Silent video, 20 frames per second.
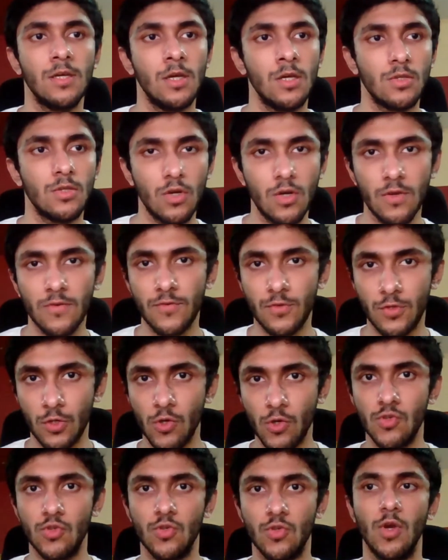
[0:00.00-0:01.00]
sort of
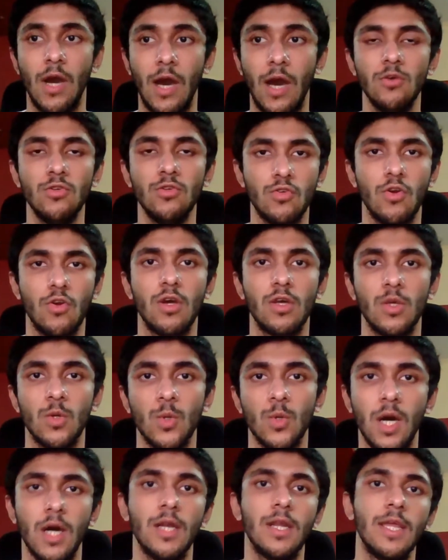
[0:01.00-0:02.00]
shows you how strong you
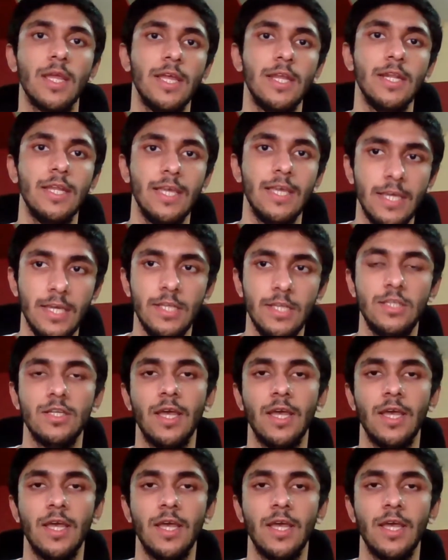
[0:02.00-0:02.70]
are in each